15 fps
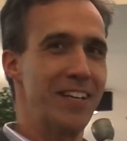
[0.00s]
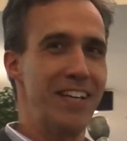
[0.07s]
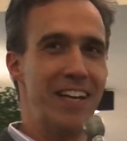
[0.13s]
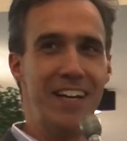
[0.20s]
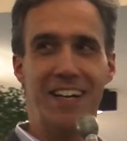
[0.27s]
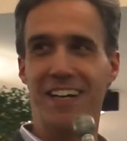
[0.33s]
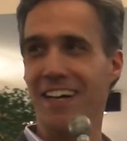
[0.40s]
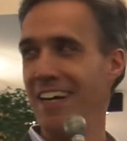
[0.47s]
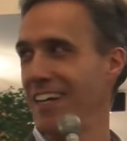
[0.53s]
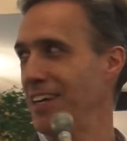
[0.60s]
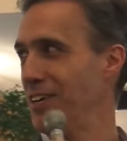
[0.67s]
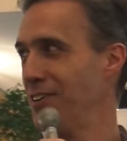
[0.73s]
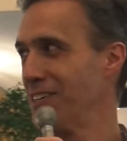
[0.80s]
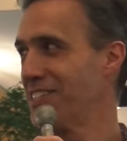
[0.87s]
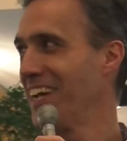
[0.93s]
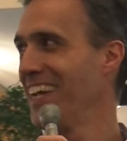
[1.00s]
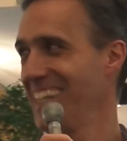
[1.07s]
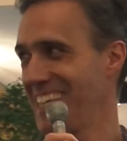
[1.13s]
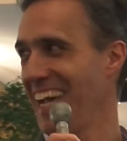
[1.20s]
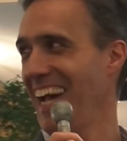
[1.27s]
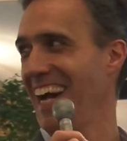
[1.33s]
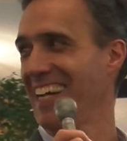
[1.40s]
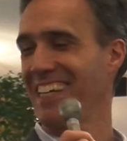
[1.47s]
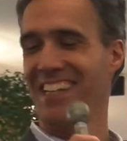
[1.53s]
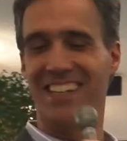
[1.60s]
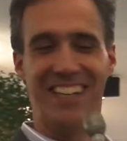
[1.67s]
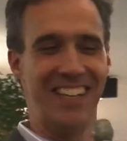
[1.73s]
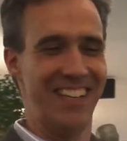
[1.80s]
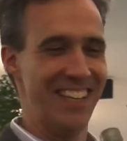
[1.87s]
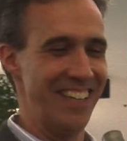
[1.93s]
yeah, I know, it's
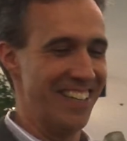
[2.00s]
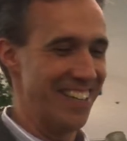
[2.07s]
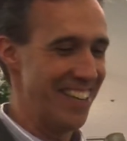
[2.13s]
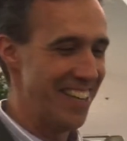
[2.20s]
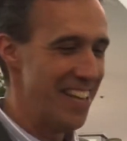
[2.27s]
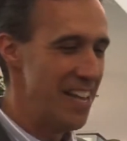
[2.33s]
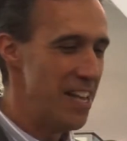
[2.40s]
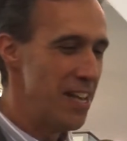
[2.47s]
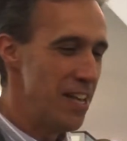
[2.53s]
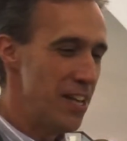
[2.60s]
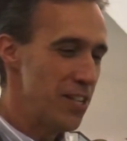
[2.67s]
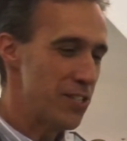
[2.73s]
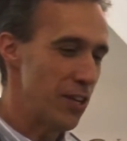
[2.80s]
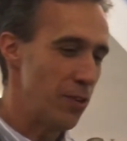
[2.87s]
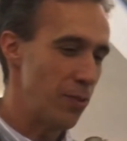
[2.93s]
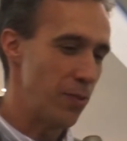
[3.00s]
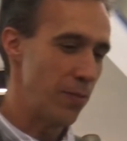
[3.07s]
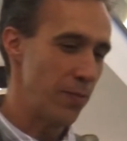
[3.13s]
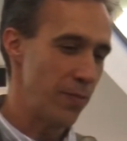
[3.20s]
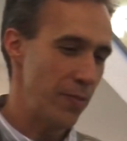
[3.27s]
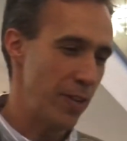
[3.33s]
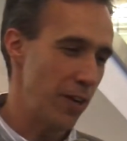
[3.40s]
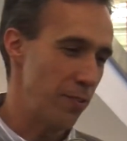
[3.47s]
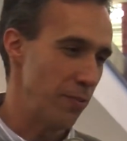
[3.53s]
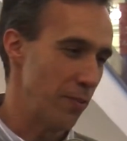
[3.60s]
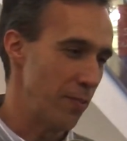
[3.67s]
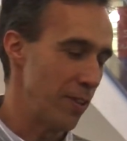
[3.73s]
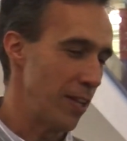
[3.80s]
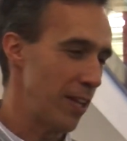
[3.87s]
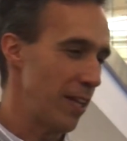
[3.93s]
exactly. So, you know,
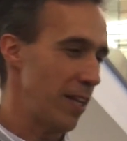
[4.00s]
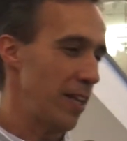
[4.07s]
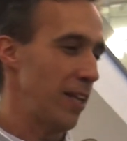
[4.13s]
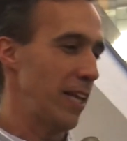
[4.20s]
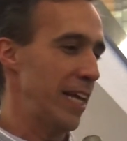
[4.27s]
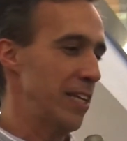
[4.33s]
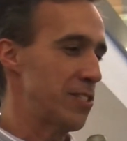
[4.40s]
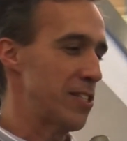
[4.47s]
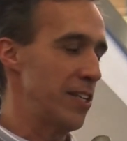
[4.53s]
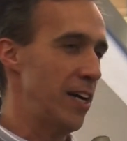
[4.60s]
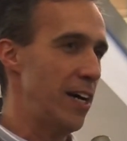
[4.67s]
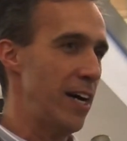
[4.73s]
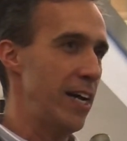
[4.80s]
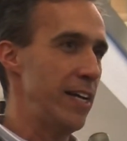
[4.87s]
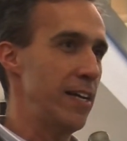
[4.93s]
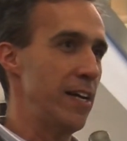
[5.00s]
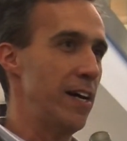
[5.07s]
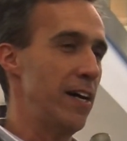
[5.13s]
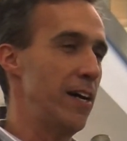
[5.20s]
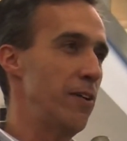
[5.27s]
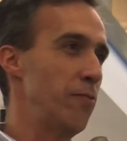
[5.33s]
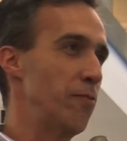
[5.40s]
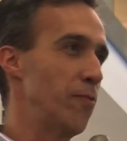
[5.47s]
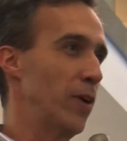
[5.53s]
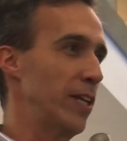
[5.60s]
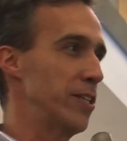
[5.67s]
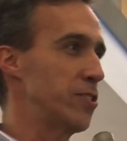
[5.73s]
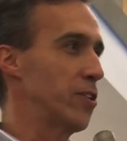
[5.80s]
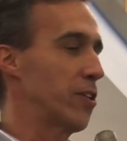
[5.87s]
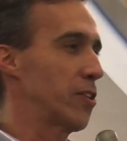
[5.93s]
Lance and I
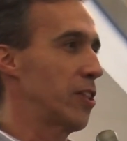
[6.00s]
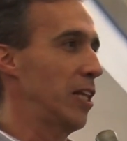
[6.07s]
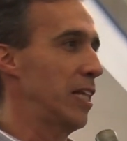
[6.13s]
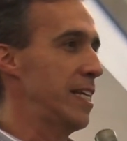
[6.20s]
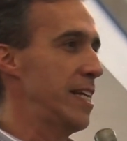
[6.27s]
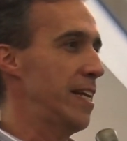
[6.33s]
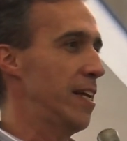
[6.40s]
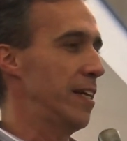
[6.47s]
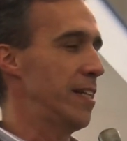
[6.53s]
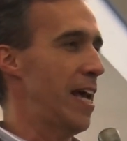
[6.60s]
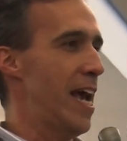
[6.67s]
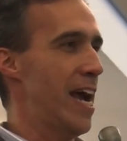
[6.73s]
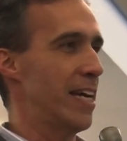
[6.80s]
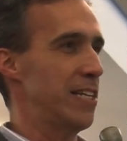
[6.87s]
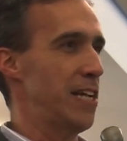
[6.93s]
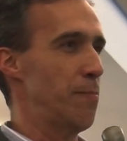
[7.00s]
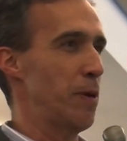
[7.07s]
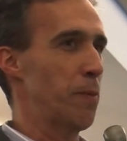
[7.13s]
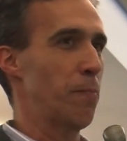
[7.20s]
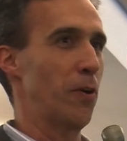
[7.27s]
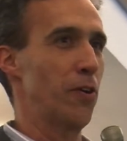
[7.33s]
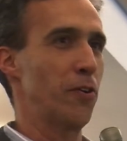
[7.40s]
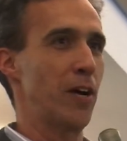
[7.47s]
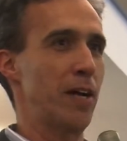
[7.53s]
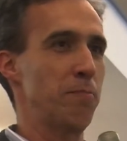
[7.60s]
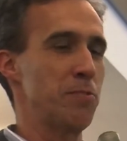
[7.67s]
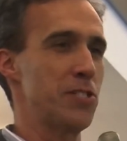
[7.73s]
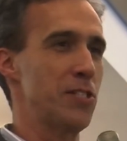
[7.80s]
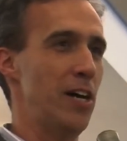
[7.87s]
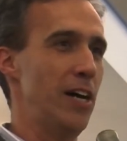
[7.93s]
really took the lead on the academic
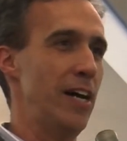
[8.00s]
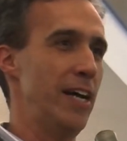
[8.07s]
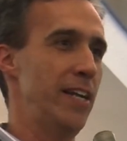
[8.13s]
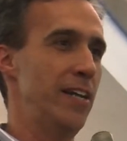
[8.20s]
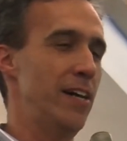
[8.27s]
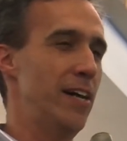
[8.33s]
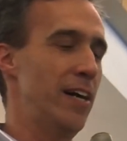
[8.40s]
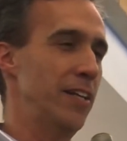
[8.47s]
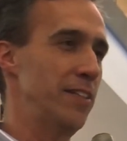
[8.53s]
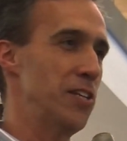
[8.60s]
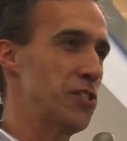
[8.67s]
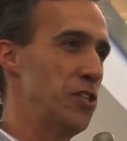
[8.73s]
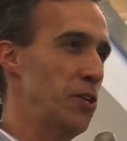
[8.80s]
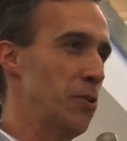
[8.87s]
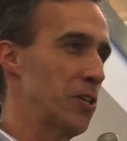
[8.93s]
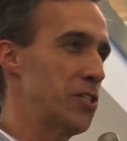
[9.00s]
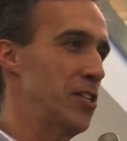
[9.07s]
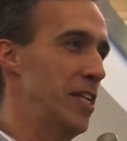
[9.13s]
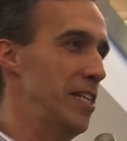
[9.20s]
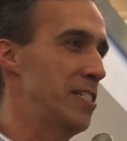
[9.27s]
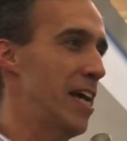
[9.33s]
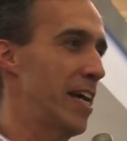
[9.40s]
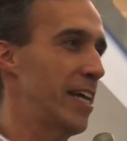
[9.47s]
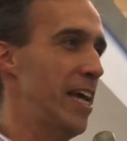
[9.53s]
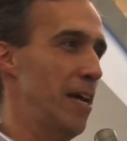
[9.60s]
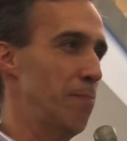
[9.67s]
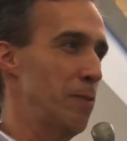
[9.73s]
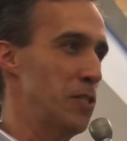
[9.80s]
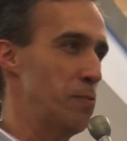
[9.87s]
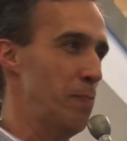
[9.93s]
program side on this New York City Tech
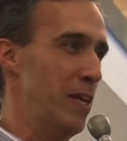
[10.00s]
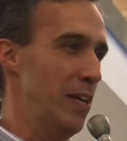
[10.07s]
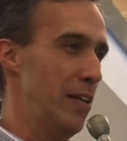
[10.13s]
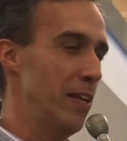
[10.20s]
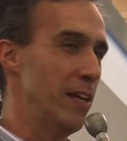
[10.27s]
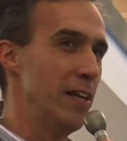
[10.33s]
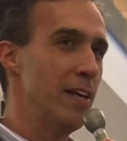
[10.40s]
Campus bid.